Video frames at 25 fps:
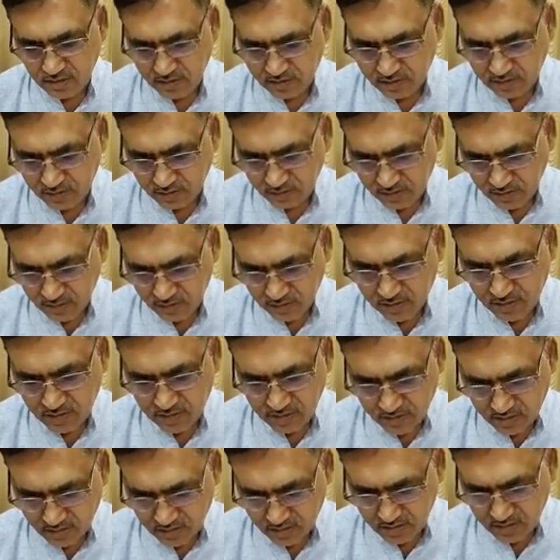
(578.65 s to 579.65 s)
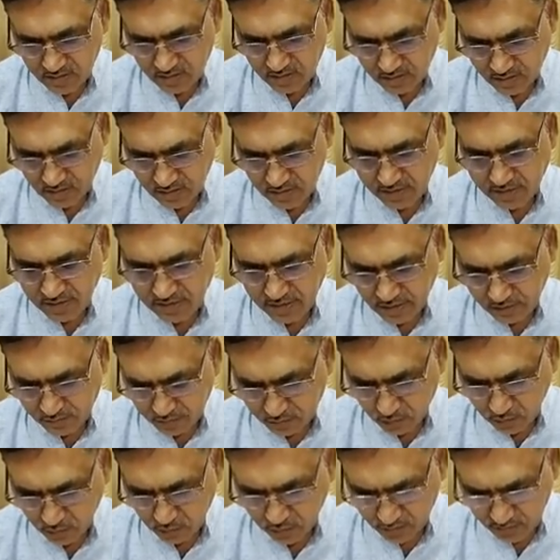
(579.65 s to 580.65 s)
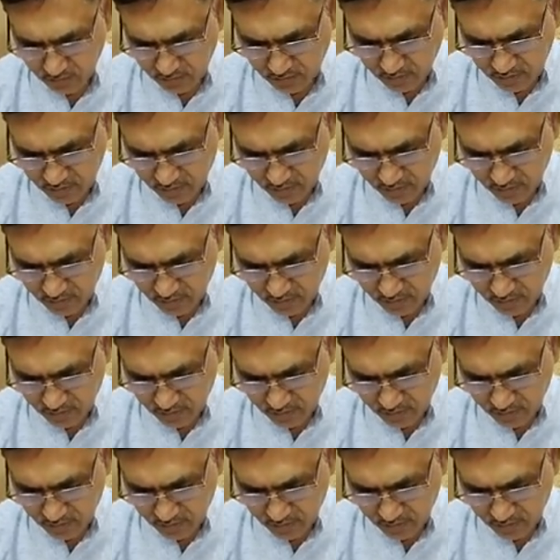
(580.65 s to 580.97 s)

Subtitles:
it is a great folly.